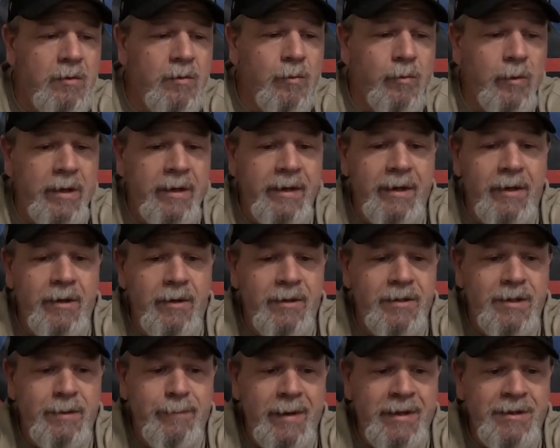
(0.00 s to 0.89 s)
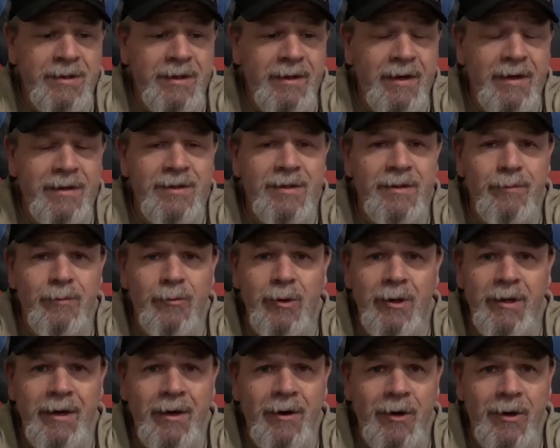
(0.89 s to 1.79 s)
really good, especially on some
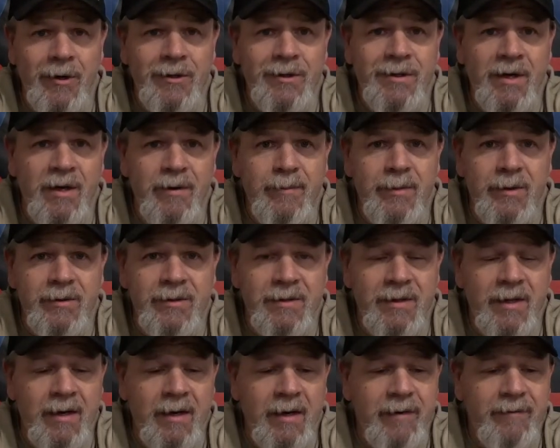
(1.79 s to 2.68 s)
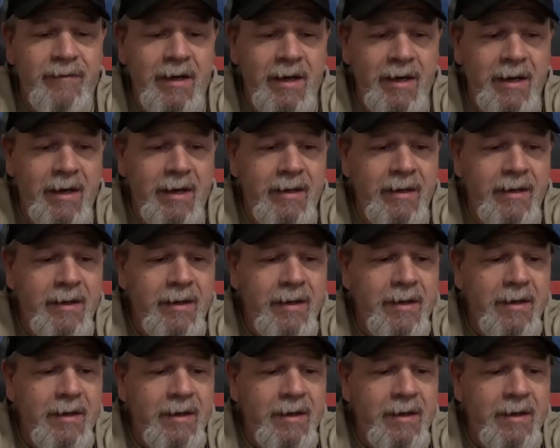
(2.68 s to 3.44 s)
really hard tumbles that I've had.